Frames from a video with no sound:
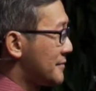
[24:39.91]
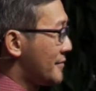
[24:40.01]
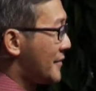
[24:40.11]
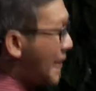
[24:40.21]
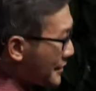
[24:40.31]

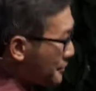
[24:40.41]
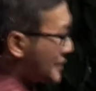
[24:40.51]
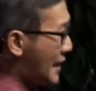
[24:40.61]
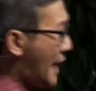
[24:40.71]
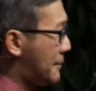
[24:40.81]
And that's
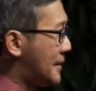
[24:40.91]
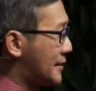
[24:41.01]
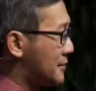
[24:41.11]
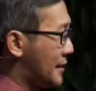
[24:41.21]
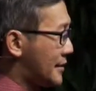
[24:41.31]
what's happening
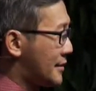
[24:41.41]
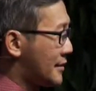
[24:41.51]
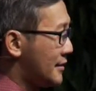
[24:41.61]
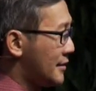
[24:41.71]
to us.